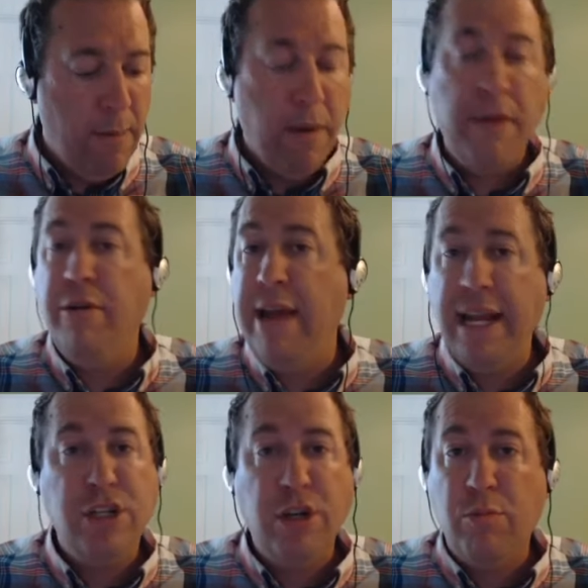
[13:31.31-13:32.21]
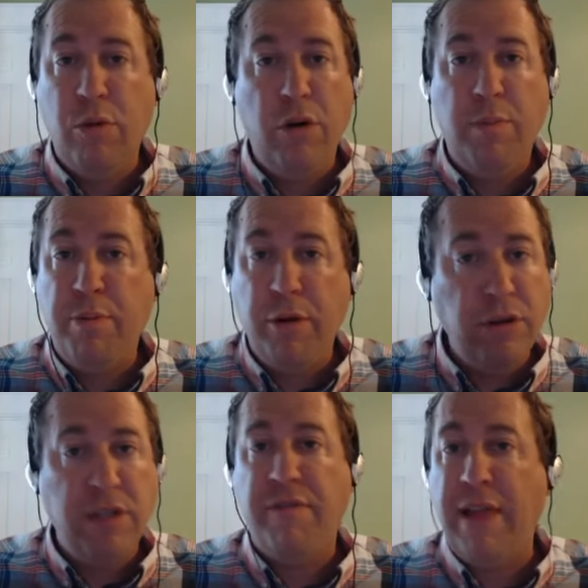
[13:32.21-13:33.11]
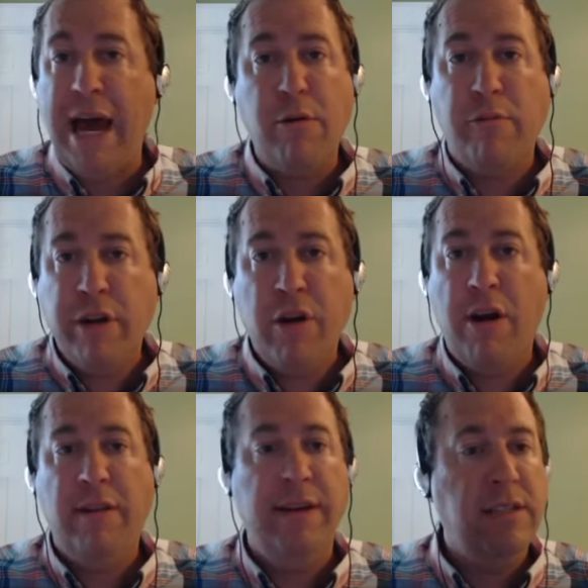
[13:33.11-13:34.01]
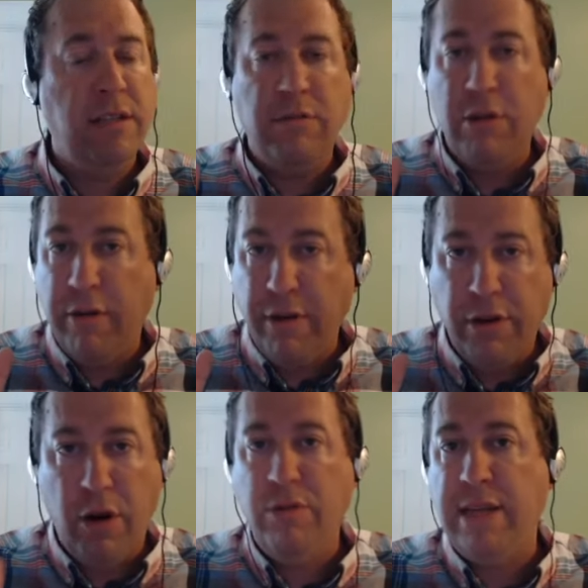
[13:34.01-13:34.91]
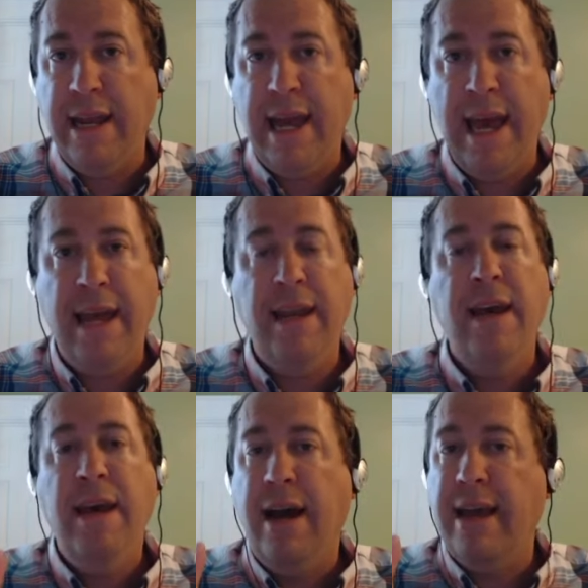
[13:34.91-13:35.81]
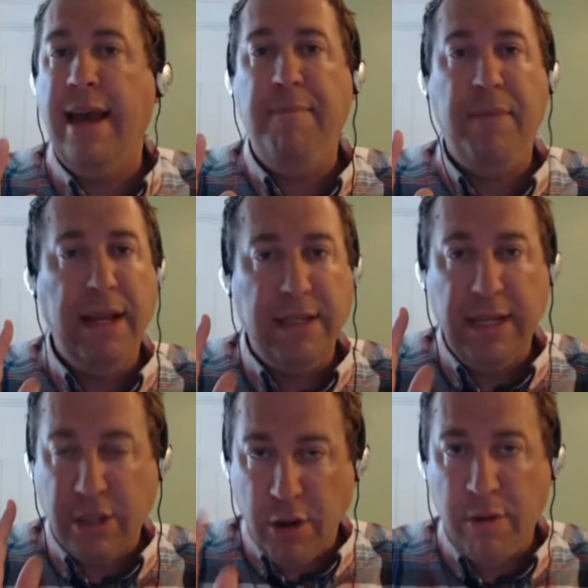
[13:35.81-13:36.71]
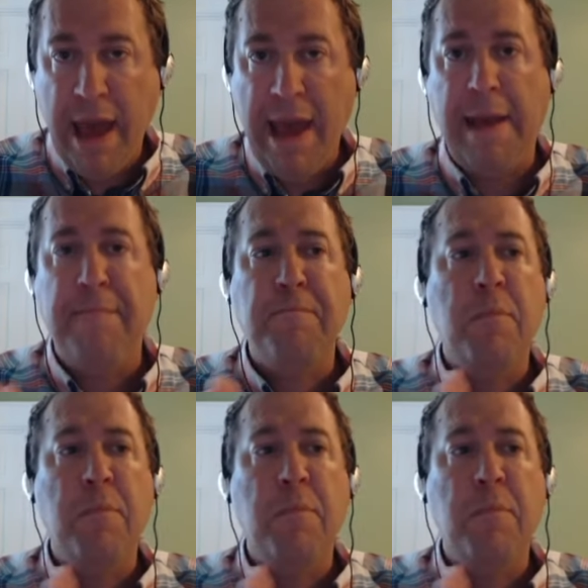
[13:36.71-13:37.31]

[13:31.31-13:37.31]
Mother Nature will produce a flower regardless. So if you don't deadhead, again, it's okay.